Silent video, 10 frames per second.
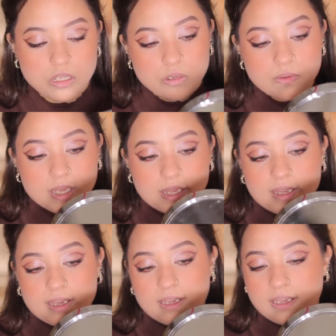
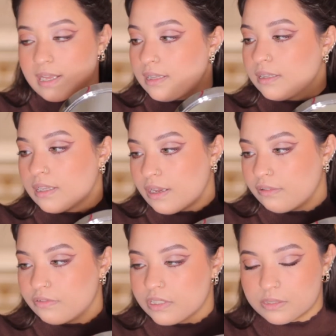Okay, I
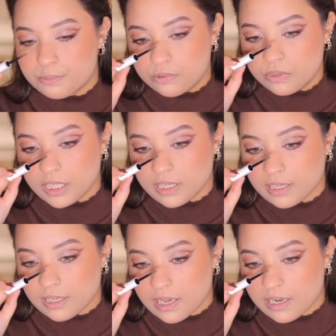love this
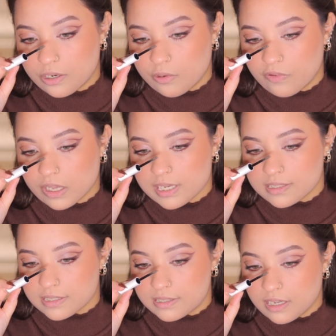pulley. I don't know if you guys
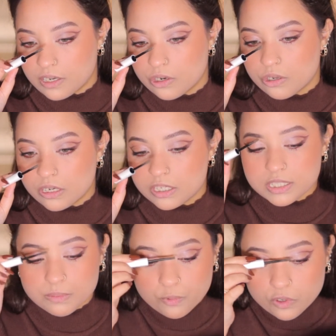can see it or not.
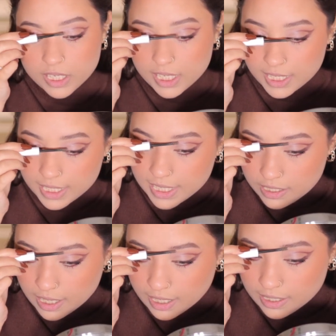It's pretty
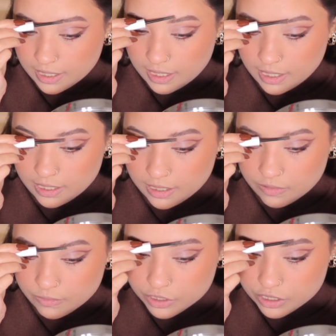tiny,
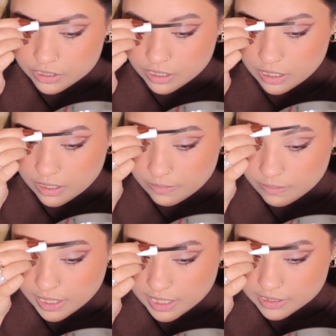which is
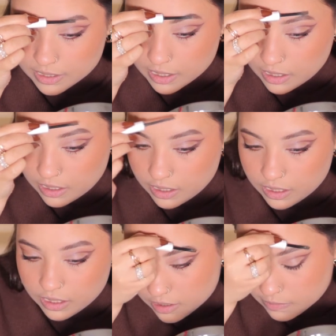amazing.
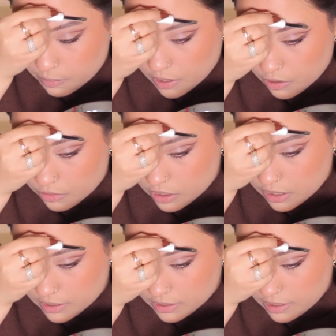This brow gel
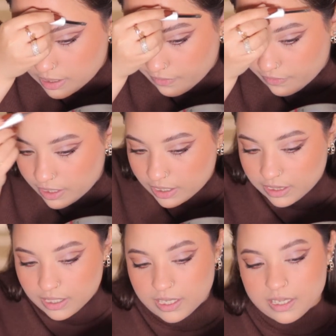is
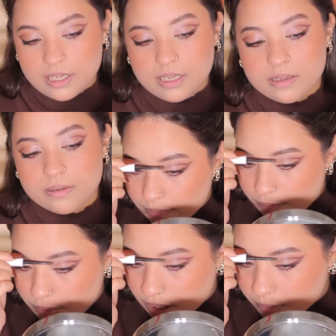definitely
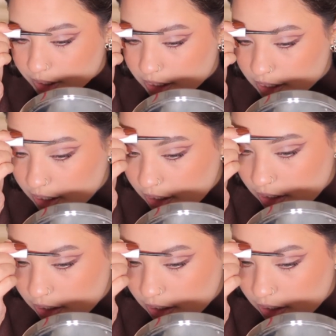pigmented.